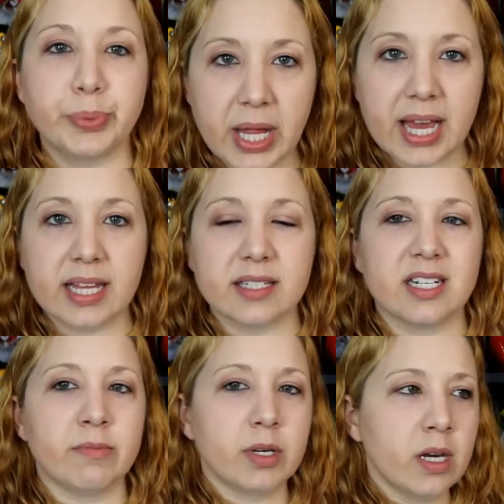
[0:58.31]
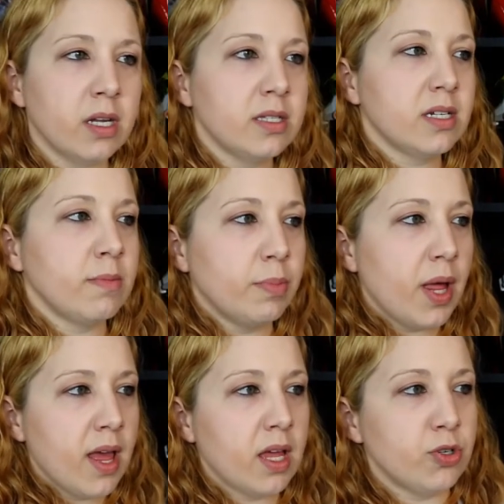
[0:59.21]
Blade. Steam Gun, Steam
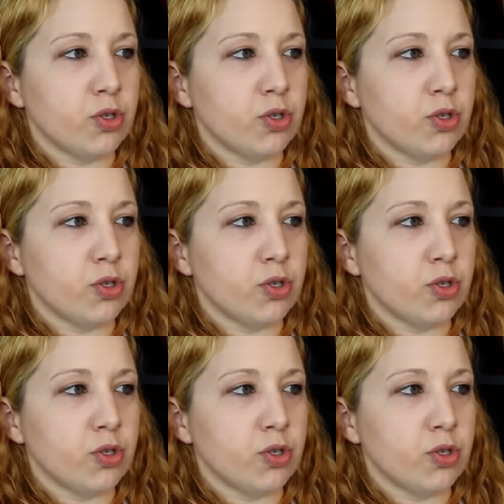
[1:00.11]
Blade.